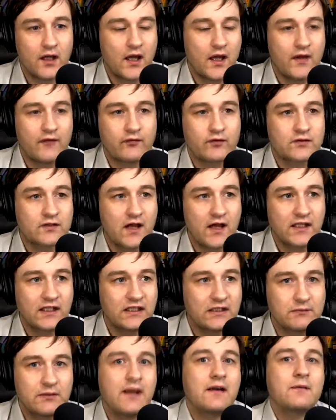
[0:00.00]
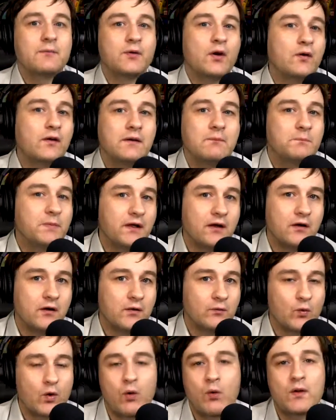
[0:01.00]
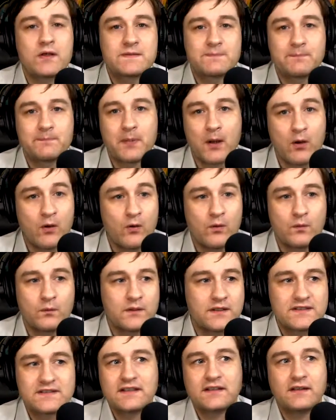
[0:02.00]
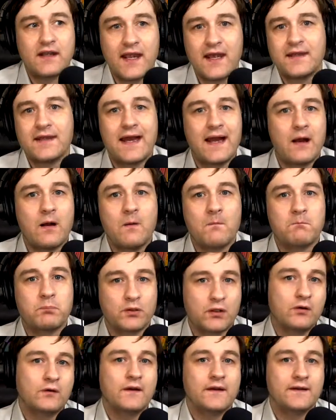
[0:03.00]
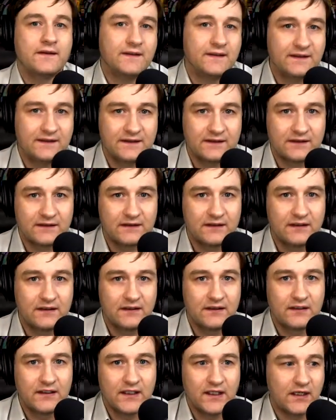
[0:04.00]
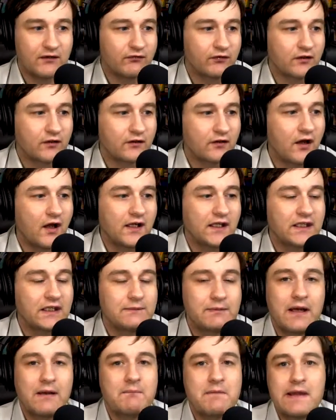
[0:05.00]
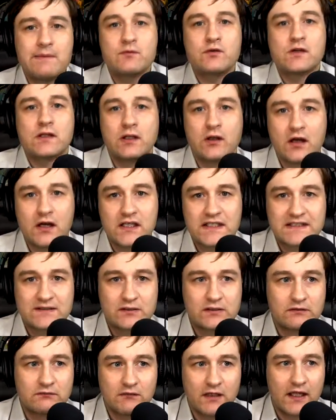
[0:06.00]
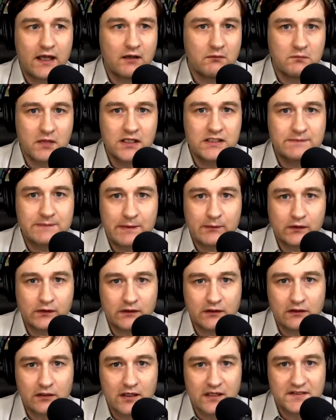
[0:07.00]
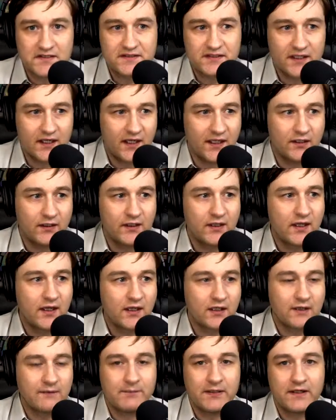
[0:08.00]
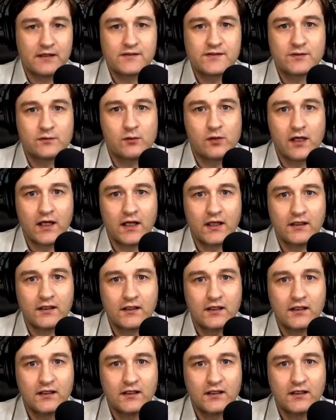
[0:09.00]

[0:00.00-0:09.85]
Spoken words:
If we're talking about a broken bone, well, which bone is it and how broken is it? If we're talking about memory loss, well, how much memory loss and compared to what,